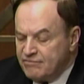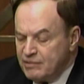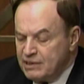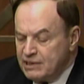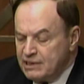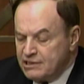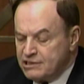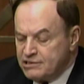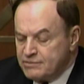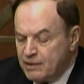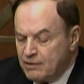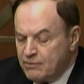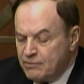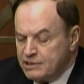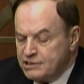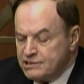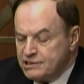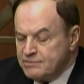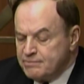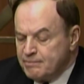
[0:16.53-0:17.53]
means by
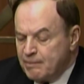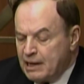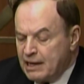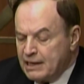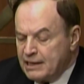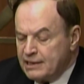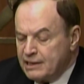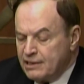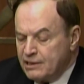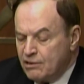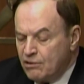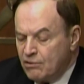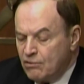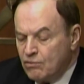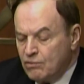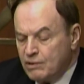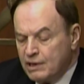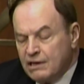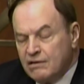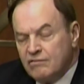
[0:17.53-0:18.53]
which this body can
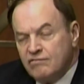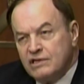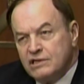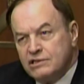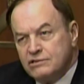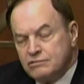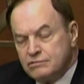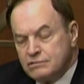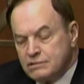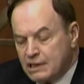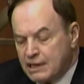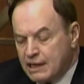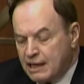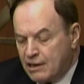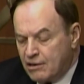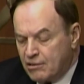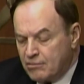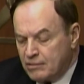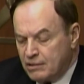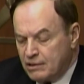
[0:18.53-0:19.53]
hold individuals
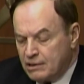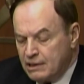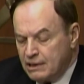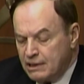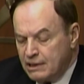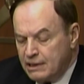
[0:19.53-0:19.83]
accountable.